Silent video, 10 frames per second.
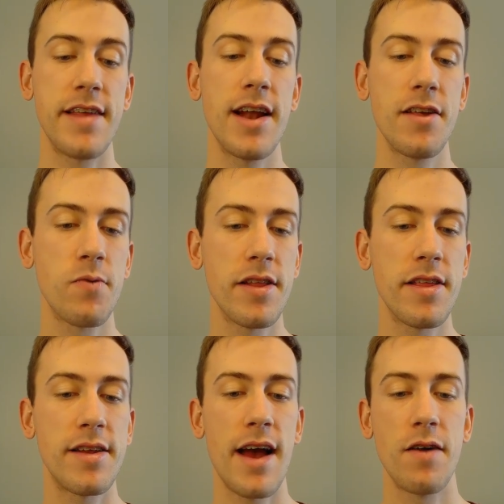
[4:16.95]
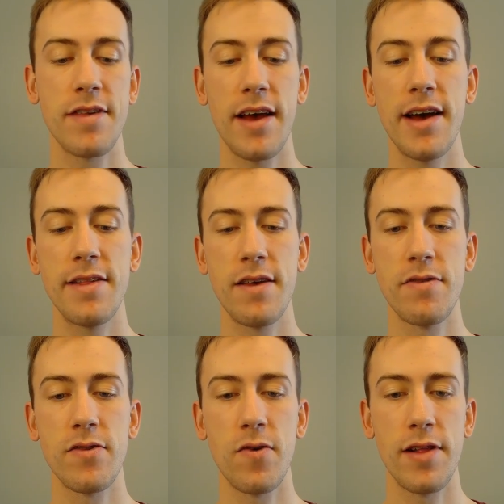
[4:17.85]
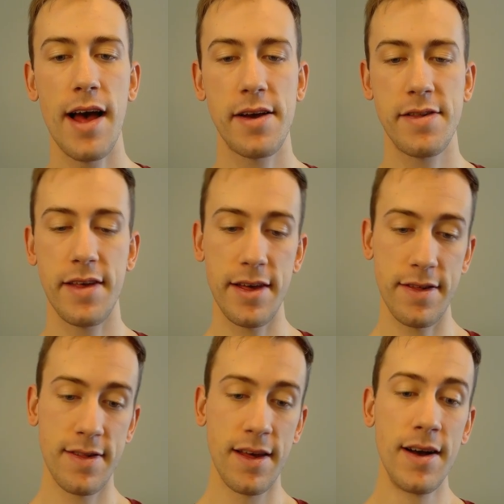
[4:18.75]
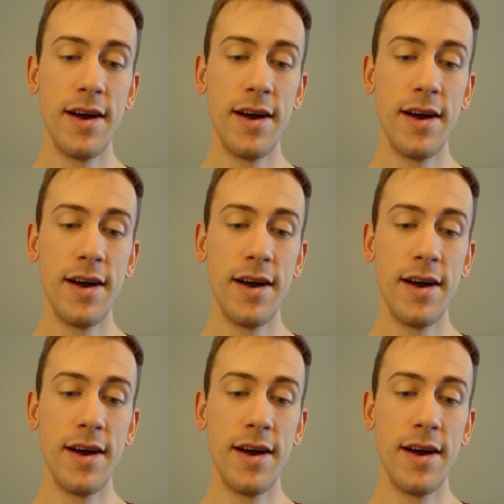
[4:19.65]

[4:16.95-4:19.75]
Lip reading: That is one of the downsides of SNORLAX is